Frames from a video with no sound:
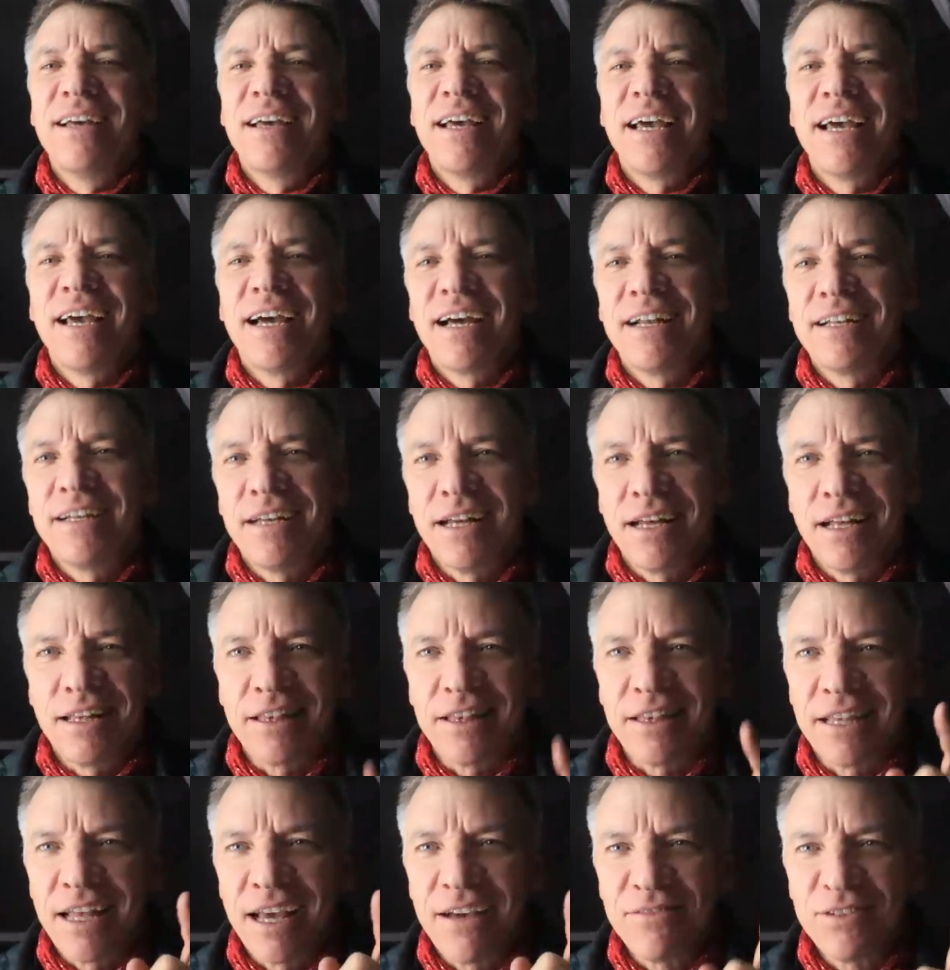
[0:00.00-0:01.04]
had
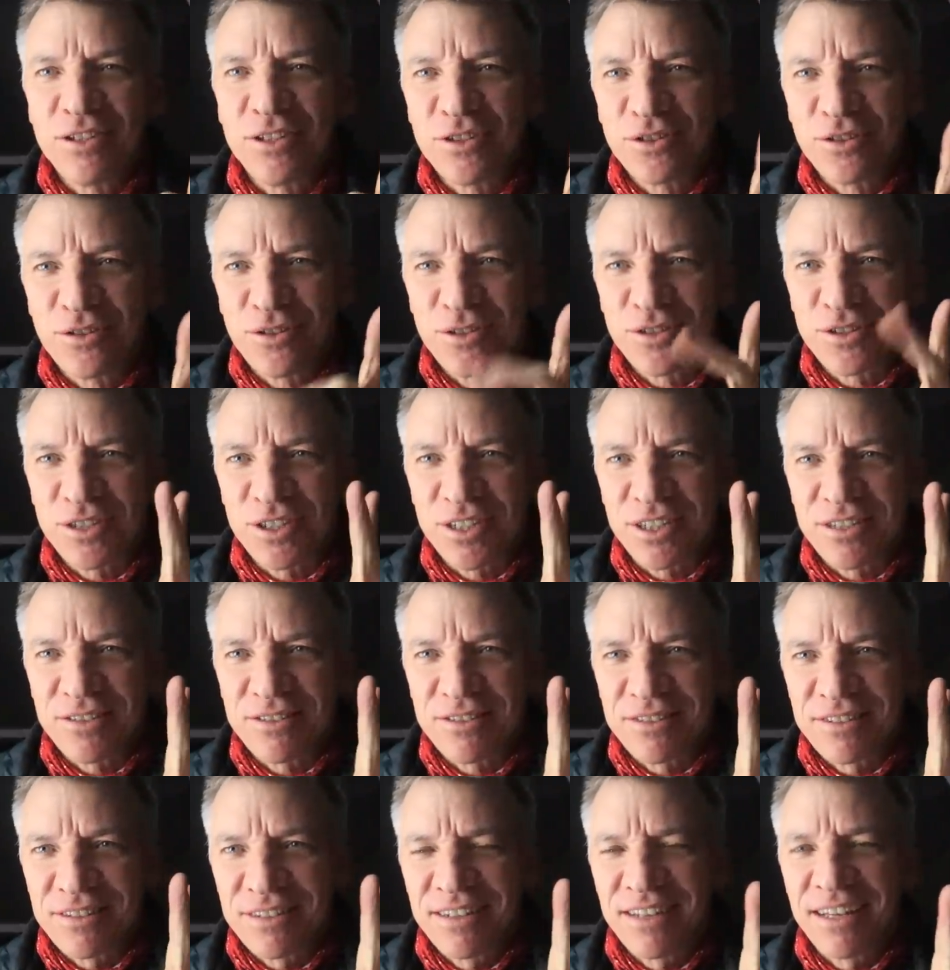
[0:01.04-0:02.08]
11
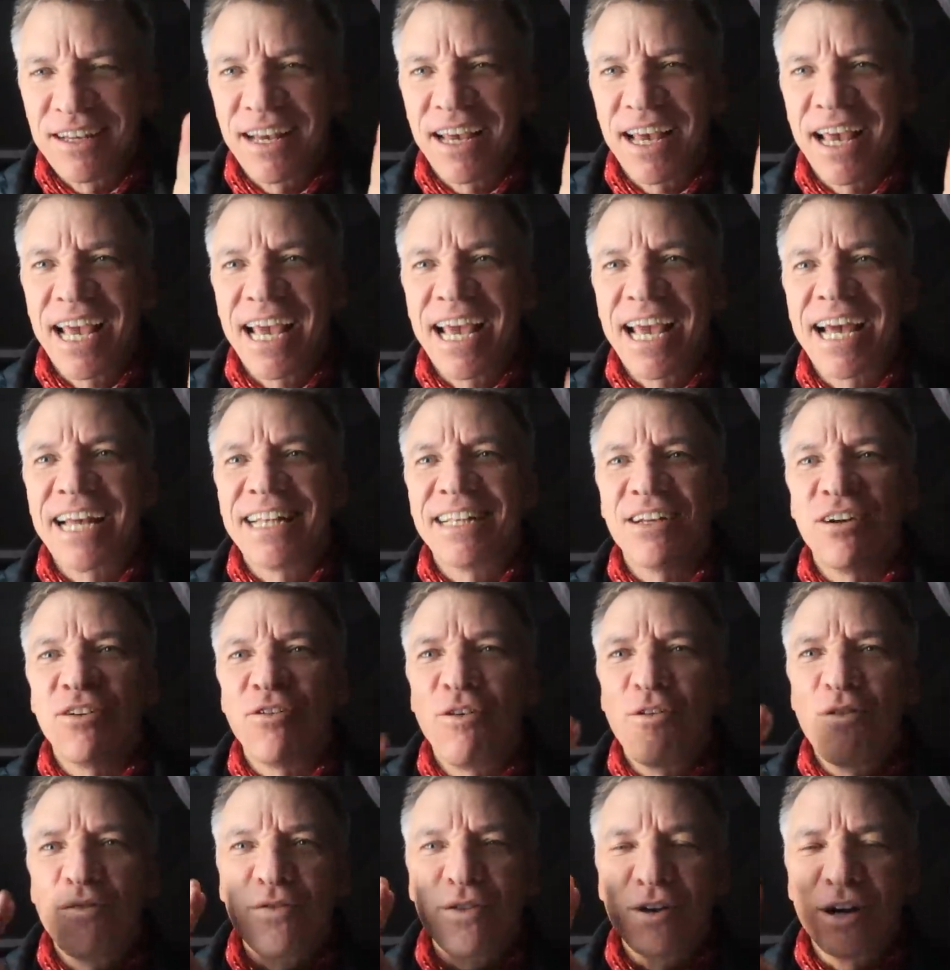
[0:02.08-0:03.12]
churches, and
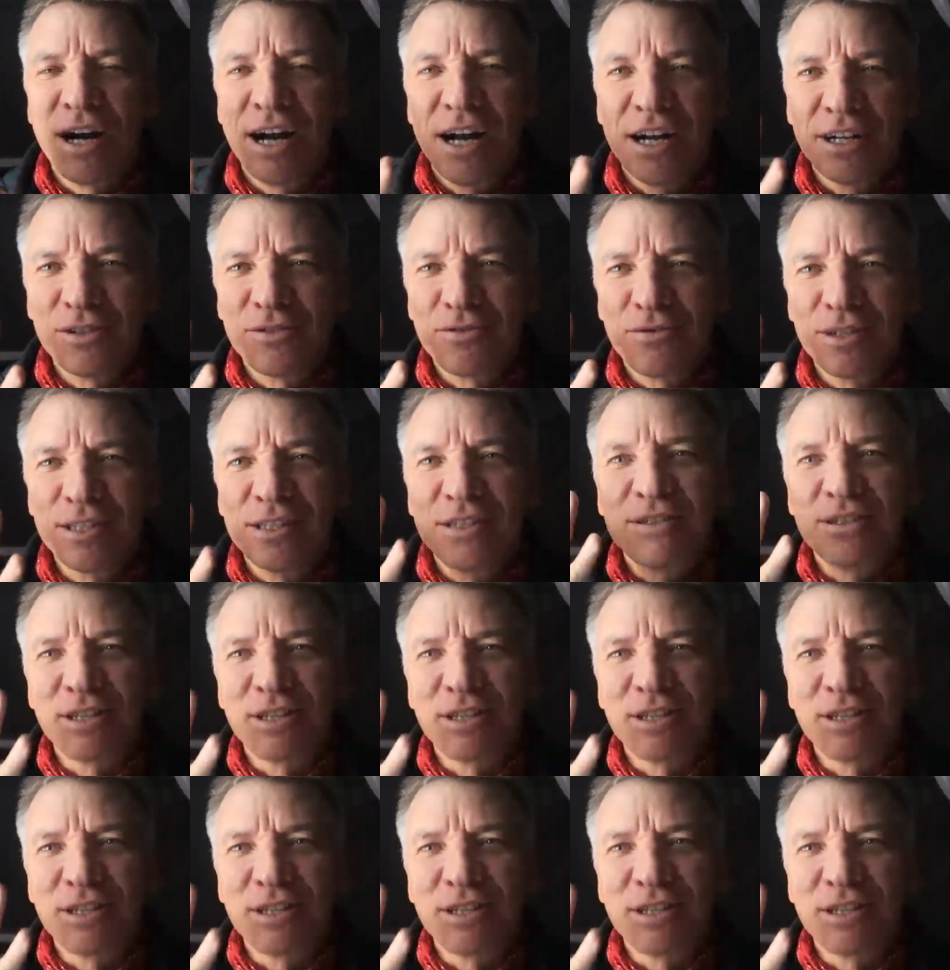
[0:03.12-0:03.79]
over 100